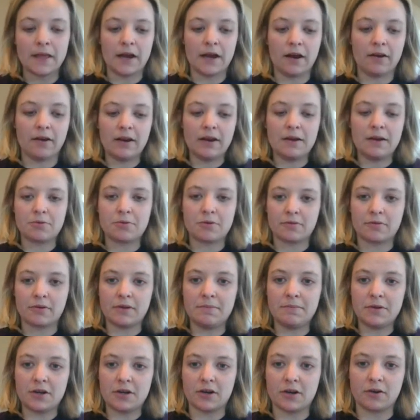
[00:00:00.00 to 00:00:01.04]
All right,
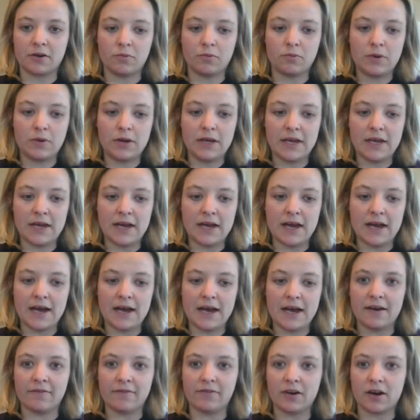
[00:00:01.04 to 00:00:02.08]
perimeter, we
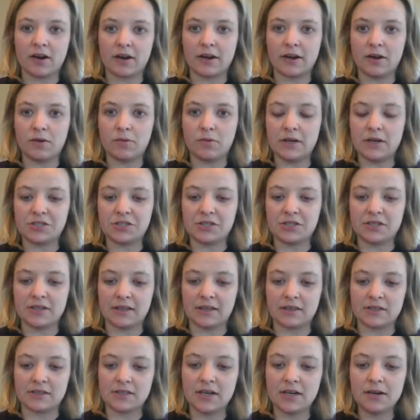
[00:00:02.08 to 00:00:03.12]
have our equation
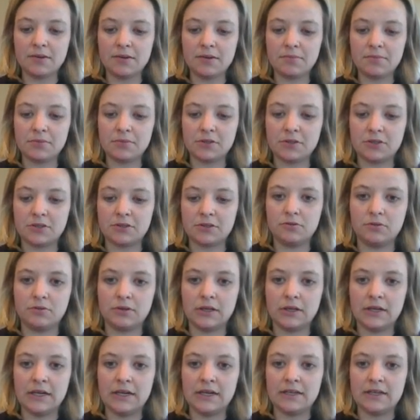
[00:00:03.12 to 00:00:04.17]
at the top, 2
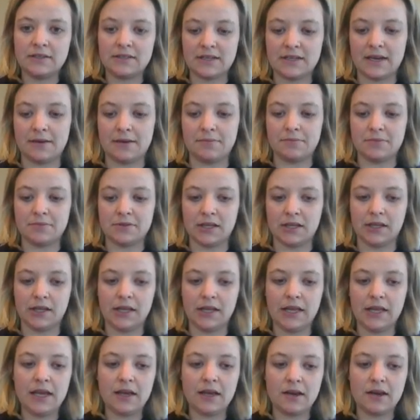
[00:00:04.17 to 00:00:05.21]
times the
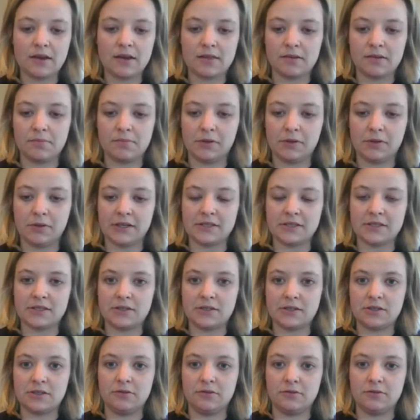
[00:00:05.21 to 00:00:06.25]
length plus
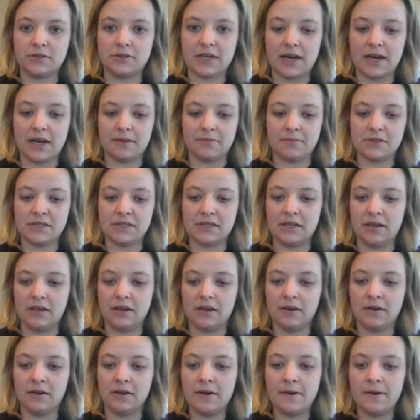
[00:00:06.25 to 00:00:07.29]
2 times
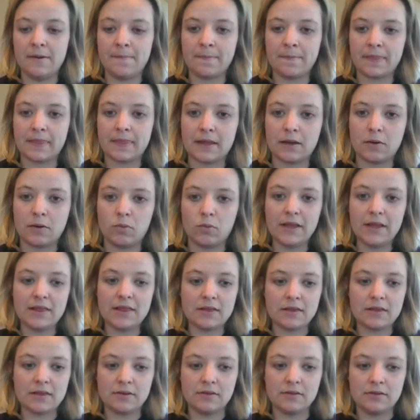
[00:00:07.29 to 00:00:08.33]
the
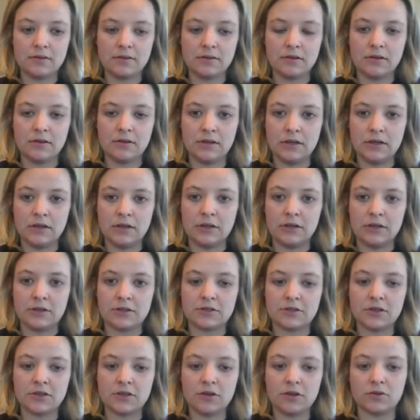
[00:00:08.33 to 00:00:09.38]
width.
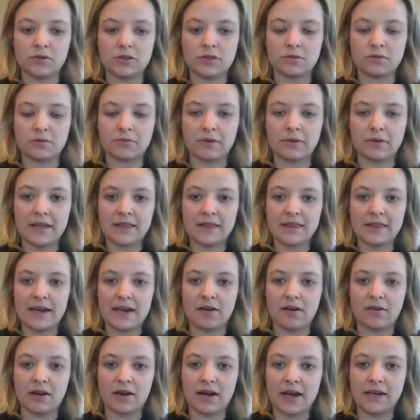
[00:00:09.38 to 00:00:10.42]
So to write that
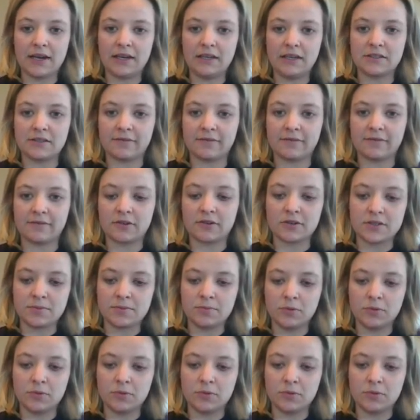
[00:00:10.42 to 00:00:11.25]
out, I need to first